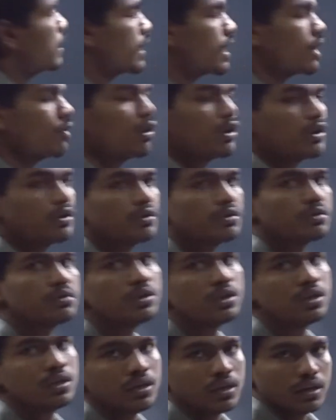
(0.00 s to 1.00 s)
that I want you
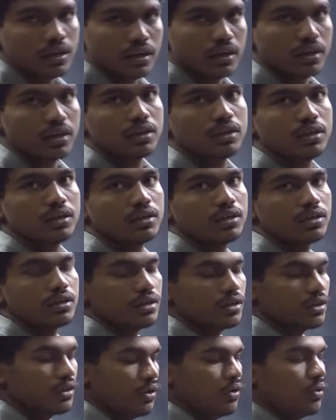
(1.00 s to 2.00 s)
to
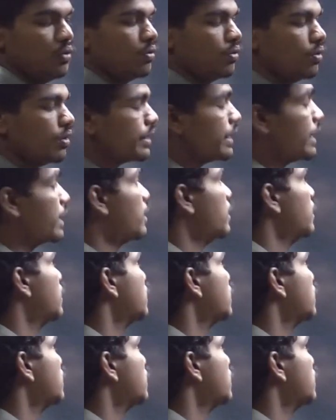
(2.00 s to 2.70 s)
know. Okay,